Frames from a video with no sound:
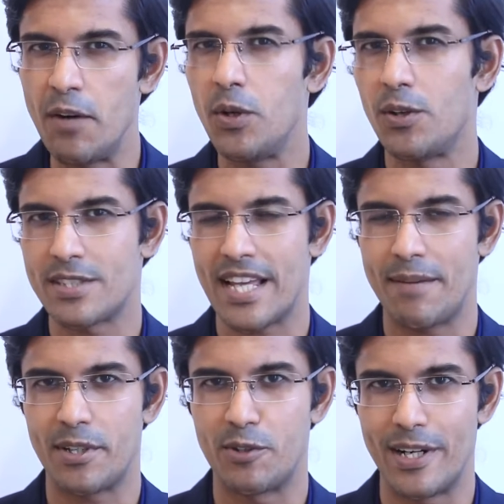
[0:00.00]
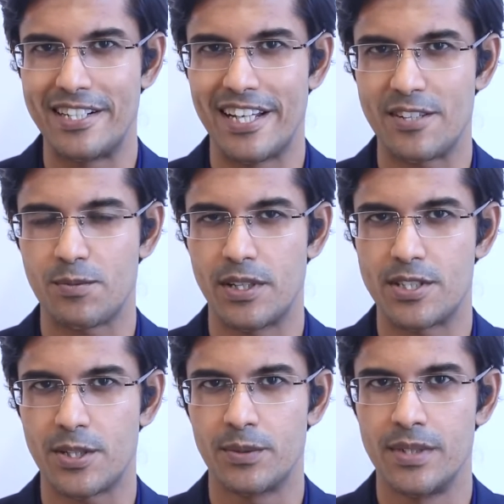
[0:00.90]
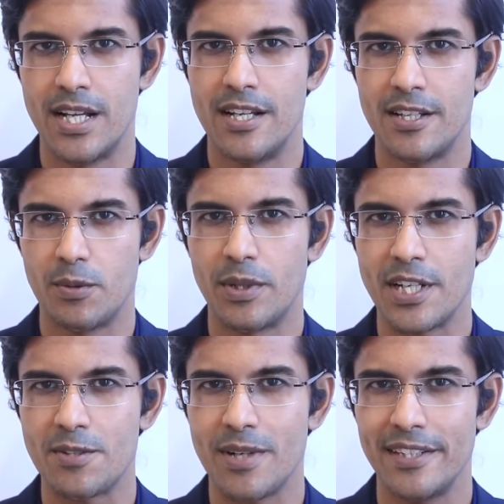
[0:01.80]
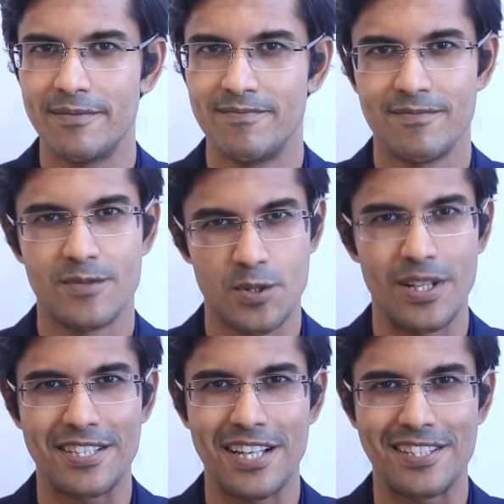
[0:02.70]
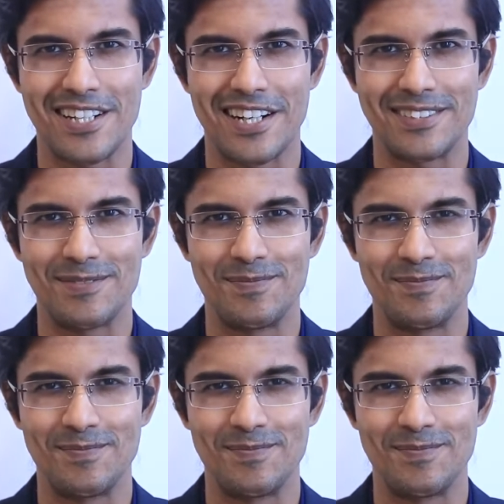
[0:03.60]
they will also have a great day as well too. You want that right? So let's get started.